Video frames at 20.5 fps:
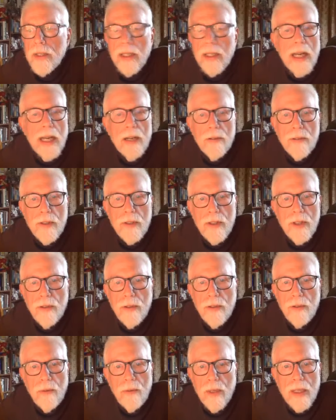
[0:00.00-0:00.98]
allowed
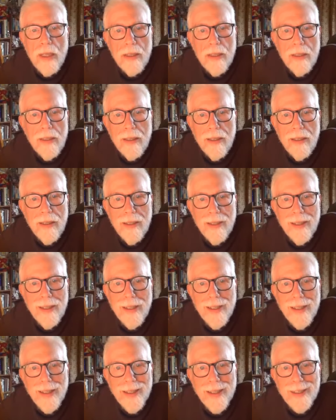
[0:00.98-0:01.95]
to
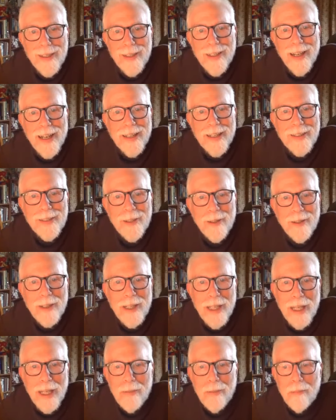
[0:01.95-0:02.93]

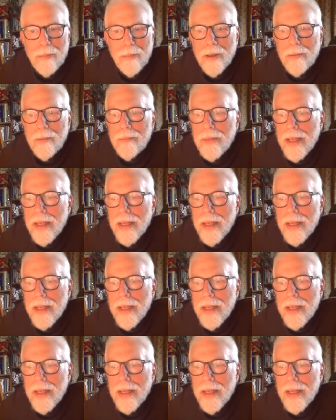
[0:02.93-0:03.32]
keep.